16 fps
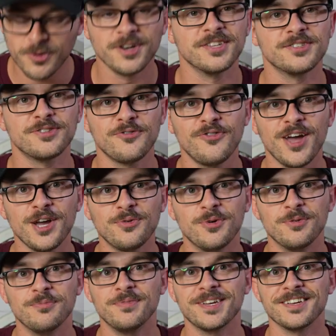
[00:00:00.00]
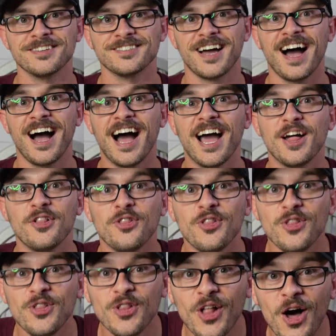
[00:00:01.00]
one is the fake one because I
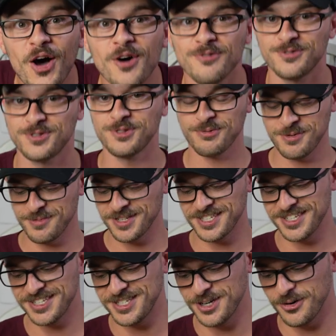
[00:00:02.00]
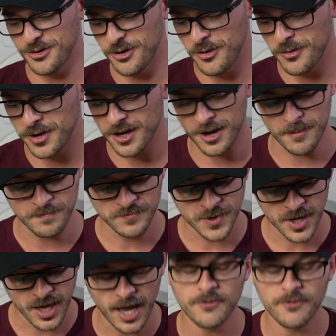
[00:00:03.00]
loved Three Musketeer growing up.